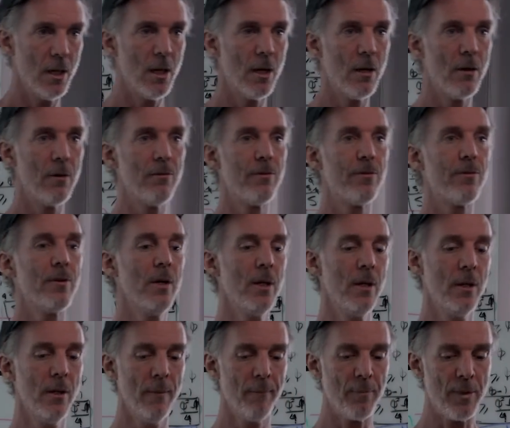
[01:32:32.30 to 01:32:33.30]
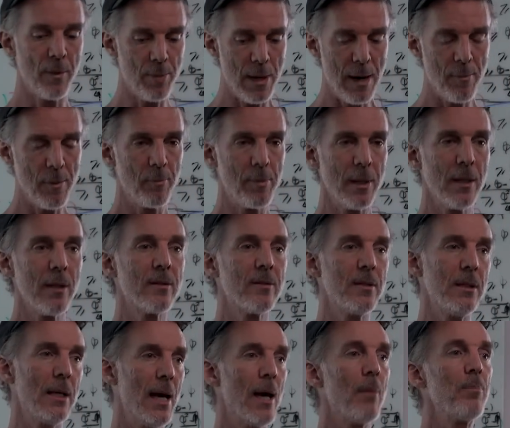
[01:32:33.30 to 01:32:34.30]
of the
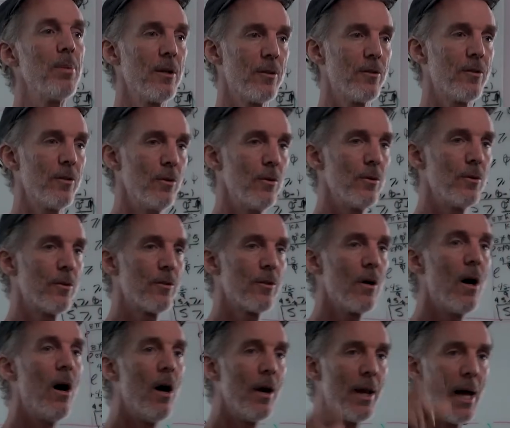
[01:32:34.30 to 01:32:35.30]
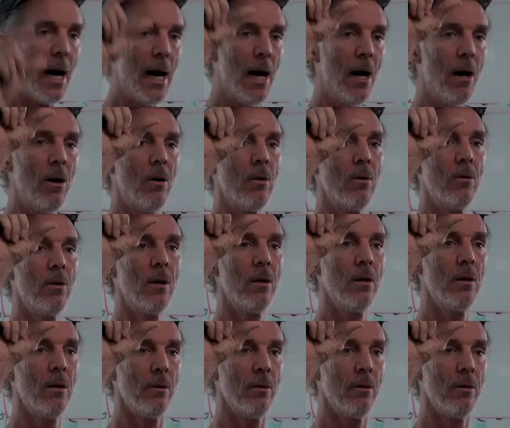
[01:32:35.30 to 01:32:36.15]
probability amplitudes on how